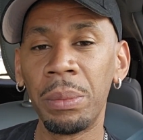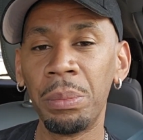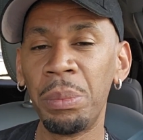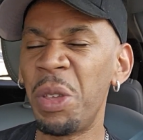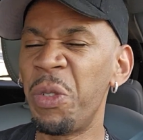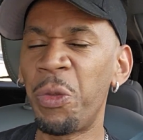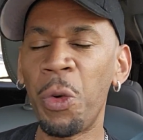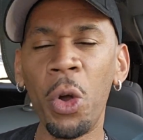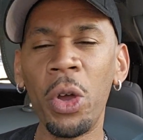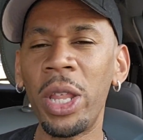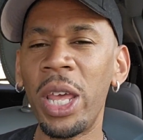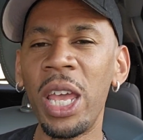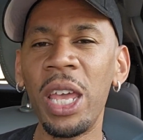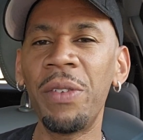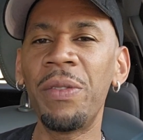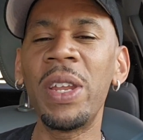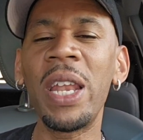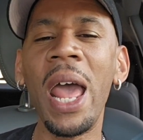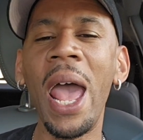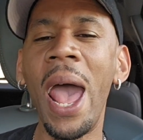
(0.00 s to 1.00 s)
Before they
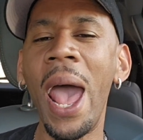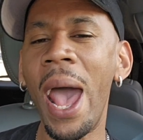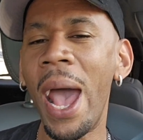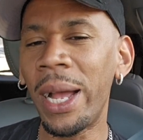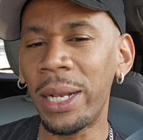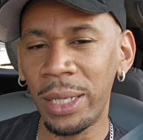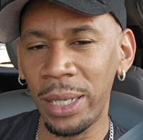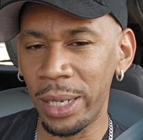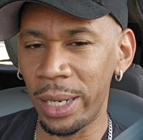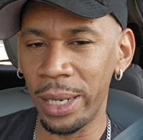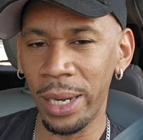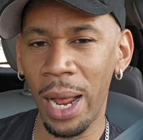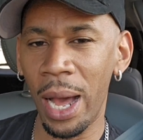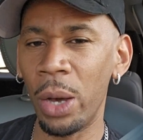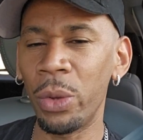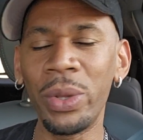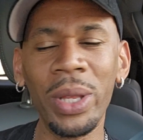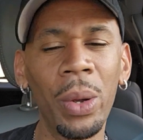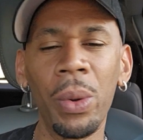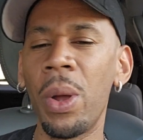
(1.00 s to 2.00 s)
even acted it
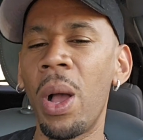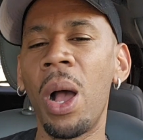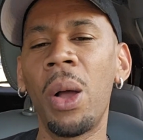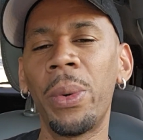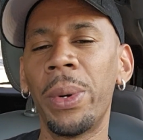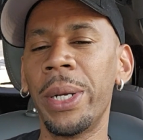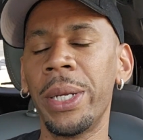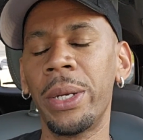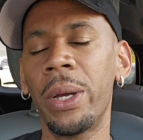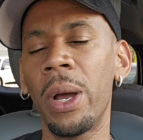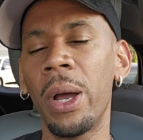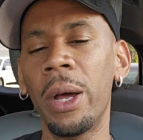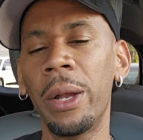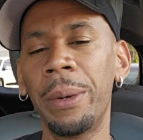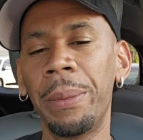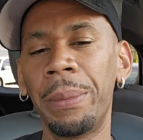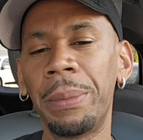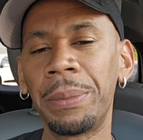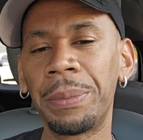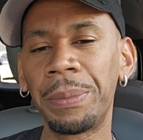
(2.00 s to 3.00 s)
out, they were already gone.